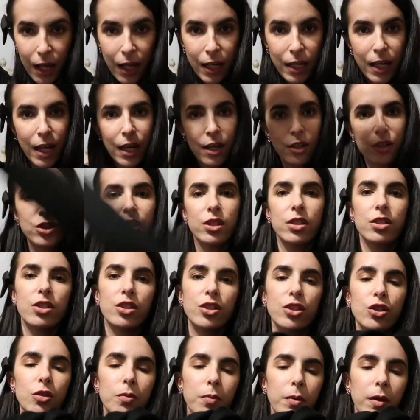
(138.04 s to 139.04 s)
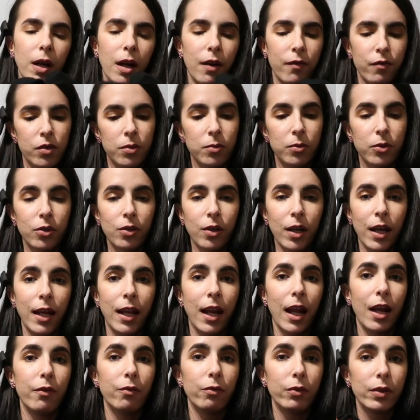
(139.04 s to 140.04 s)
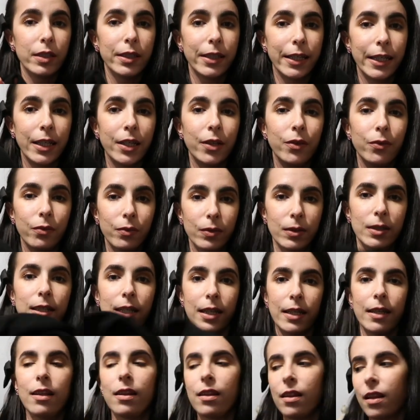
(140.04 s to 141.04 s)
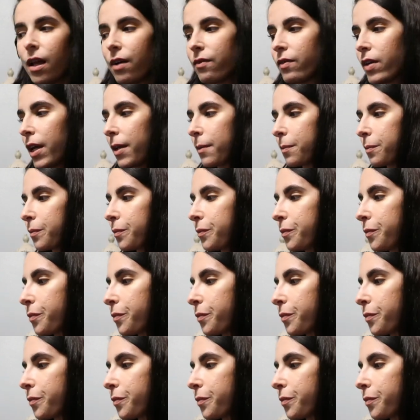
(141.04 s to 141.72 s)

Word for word: And yeah, it's just super comfortable and I really, really love it.